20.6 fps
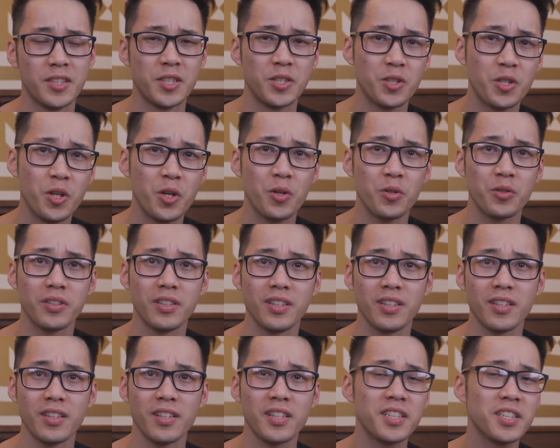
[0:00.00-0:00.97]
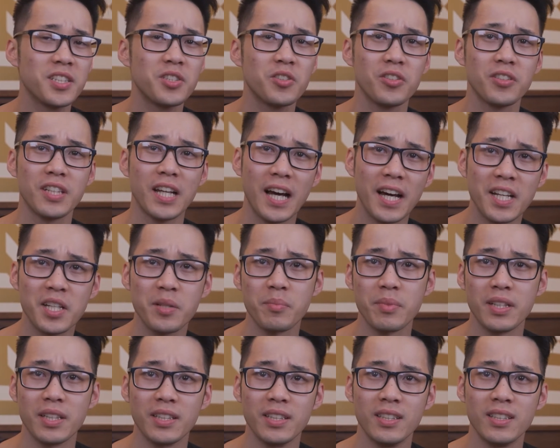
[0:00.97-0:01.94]
Dude, this is not
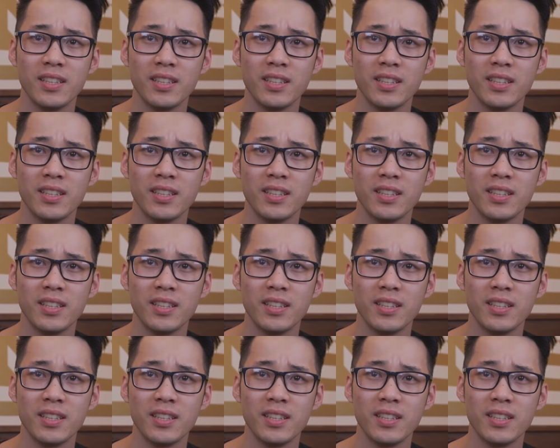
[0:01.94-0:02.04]
anime.